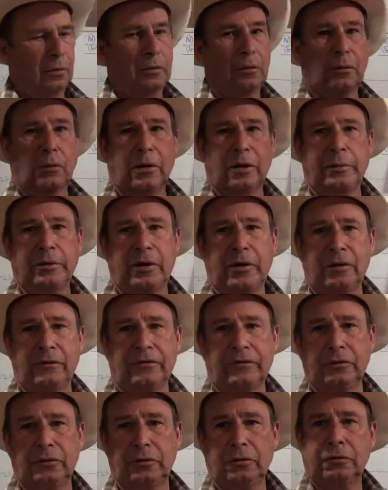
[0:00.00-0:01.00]
wipe it
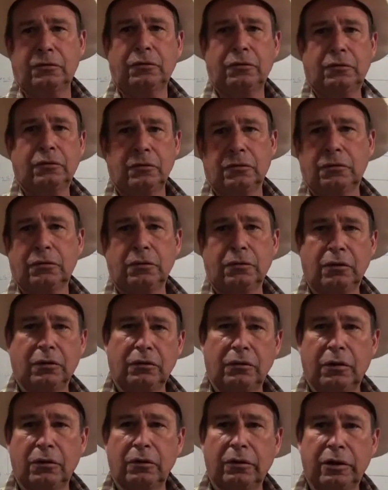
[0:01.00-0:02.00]
off, and you're good
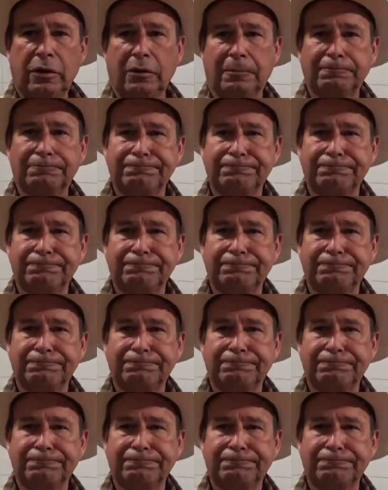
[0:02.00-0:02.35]
to go again.